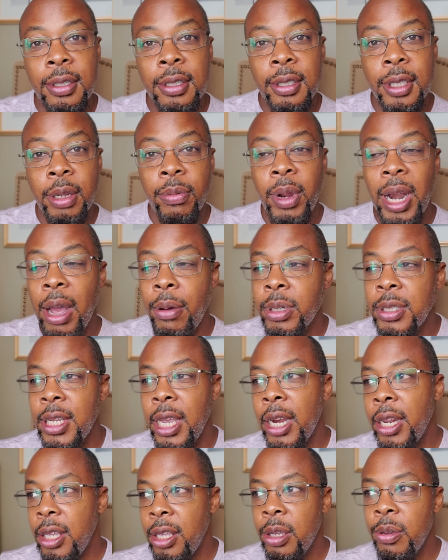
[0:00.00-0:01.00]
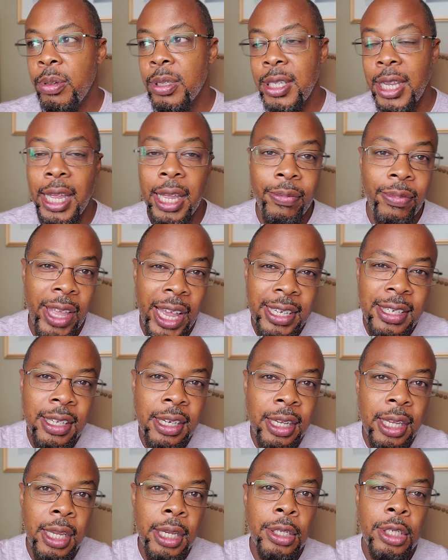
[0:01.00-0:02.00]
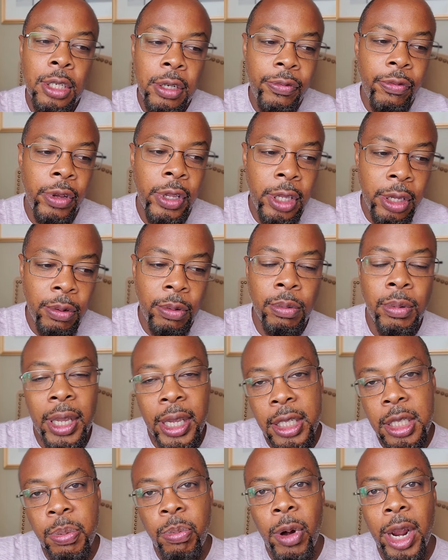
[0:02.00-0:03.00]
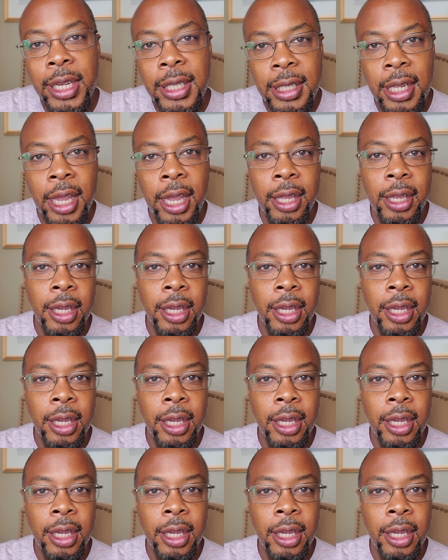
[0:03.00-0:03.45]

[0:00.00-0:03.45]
then what I would say to you is that if that's an issue for you, express that.